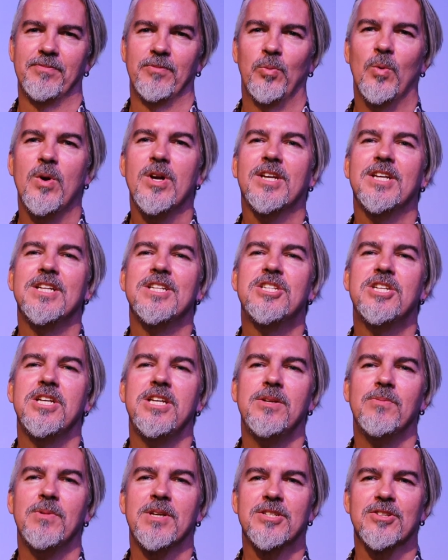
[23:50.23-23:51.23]
We're
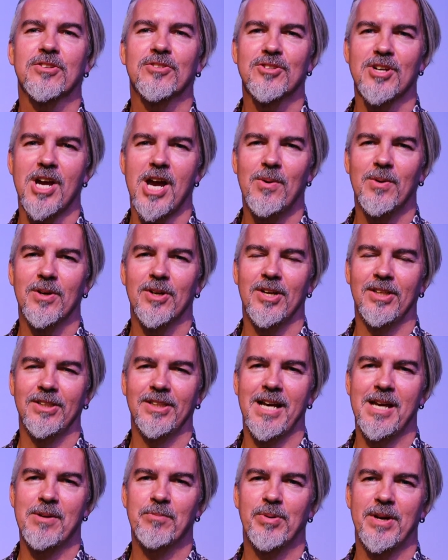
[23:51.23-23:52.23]
continuing to grow our
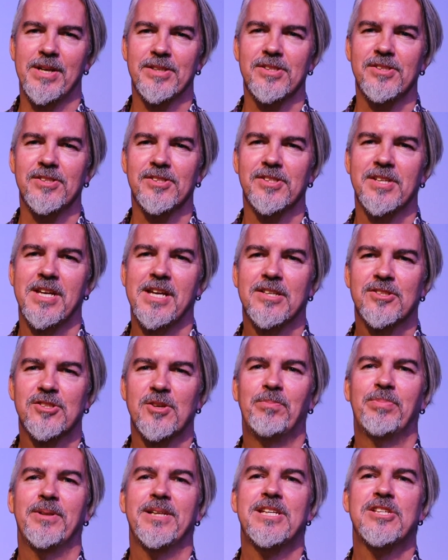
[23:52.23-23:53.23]
online presence, so
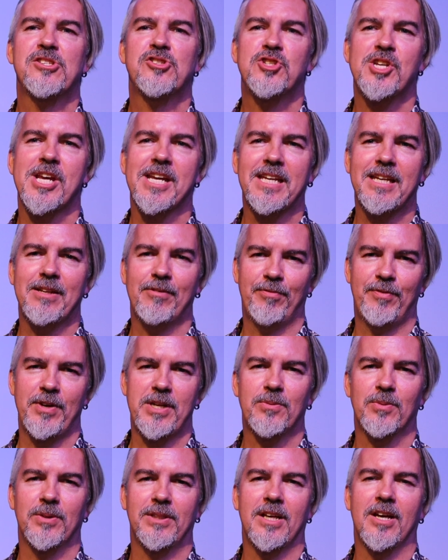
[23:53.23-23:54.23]
please check in
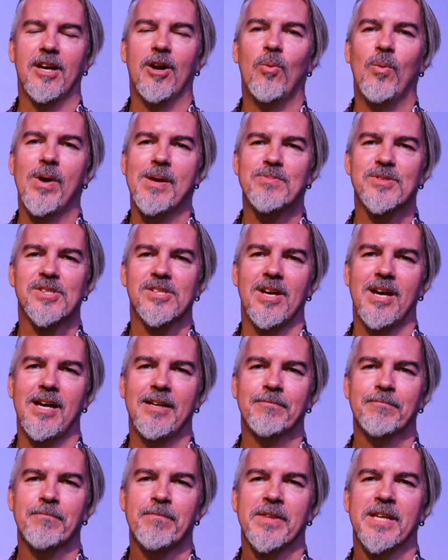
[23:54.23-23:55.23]
frequently on our website
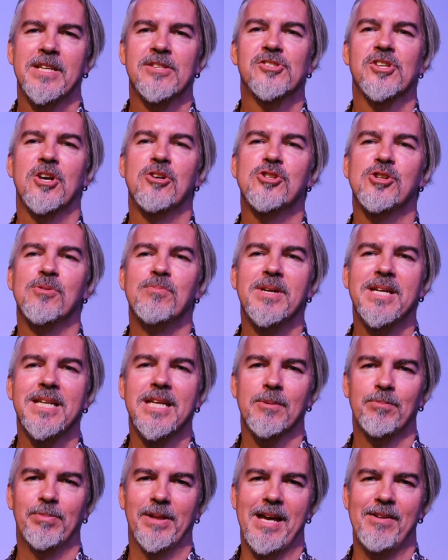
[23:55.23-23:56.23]
and social
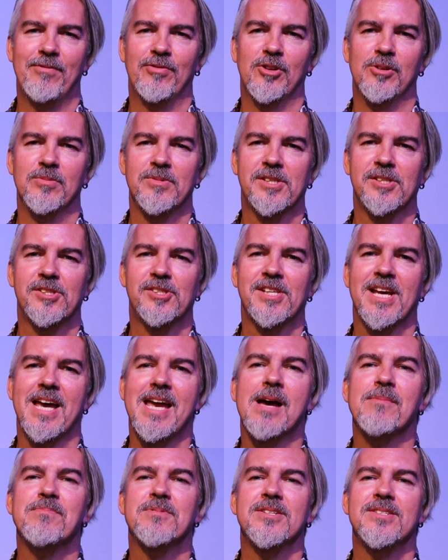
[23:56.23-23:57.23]
media platforms to stay
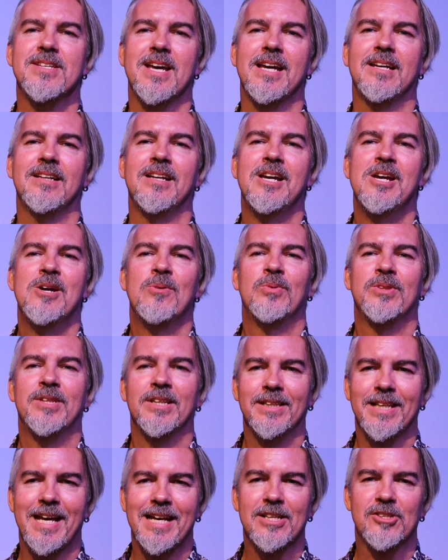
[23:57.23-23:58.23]
up to date with the
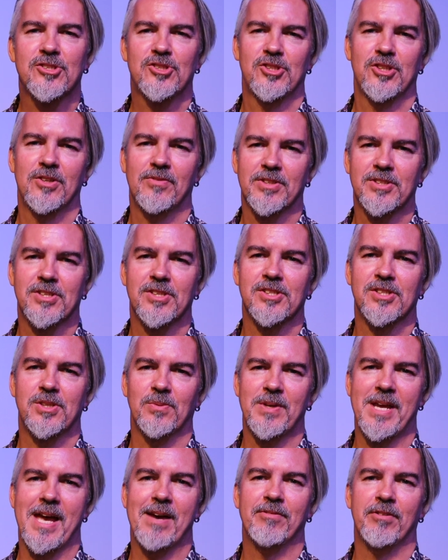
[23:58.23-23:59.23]
latest services that
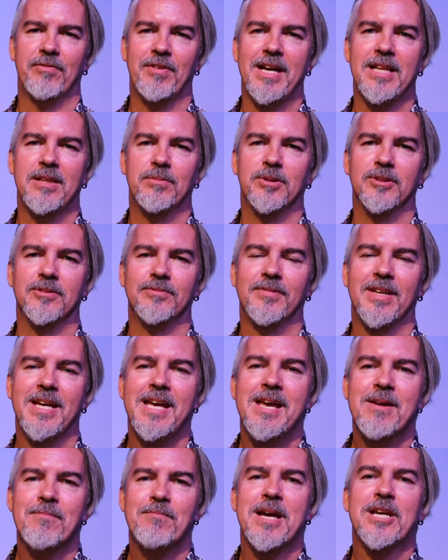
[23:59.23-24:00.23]
we have available.
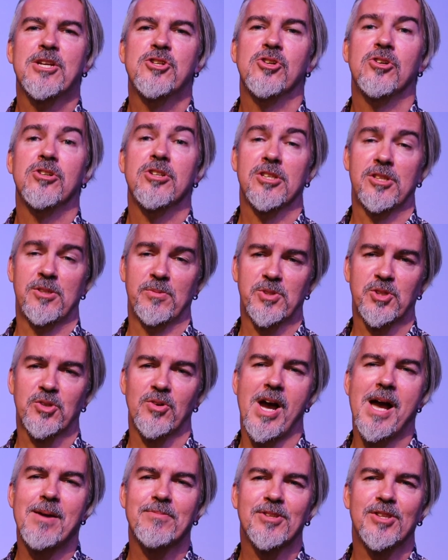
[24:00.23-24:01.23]
Make sure you
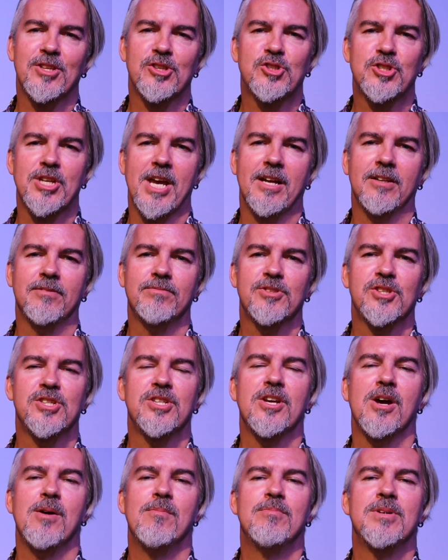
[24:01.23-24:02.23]
subscribe to this channel so you
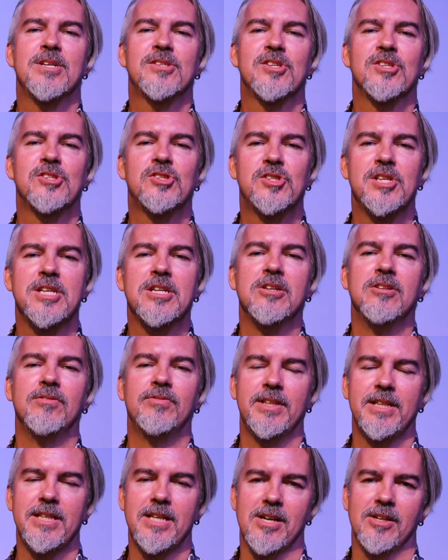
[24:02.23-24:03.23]
don't miss a single
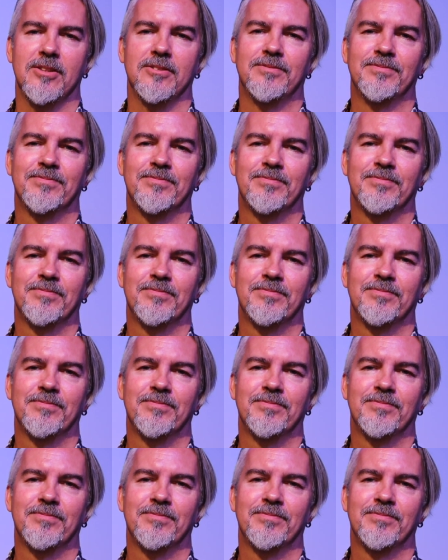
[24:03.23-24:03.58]
video.